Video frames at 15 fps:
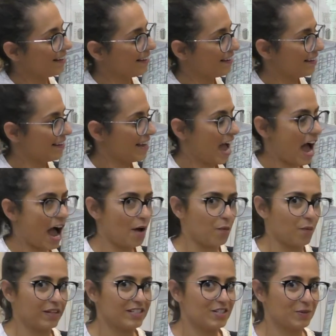
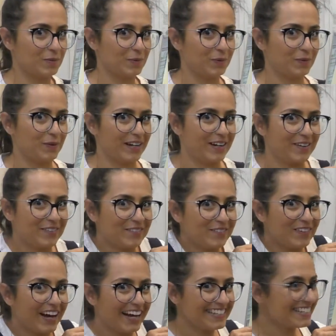I wonder what we're going to
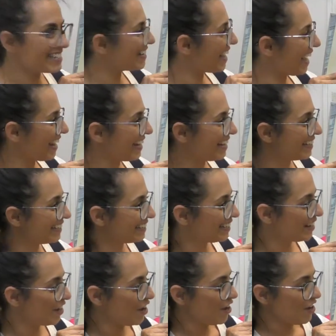find
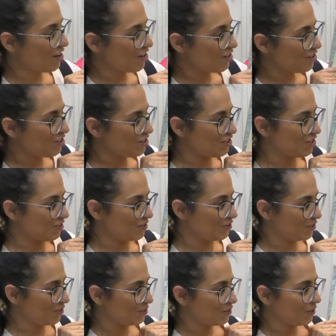today. Shoo
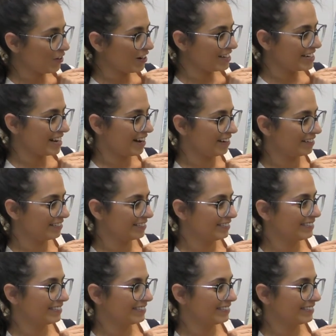You Crocodile.